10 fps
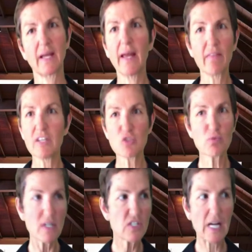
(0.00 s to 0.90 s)
And this
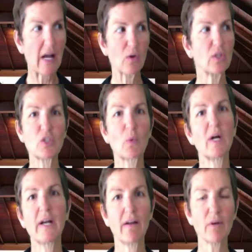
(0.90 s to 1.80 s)
runs counter to
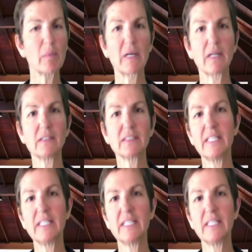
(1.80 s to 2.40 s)
what everybody else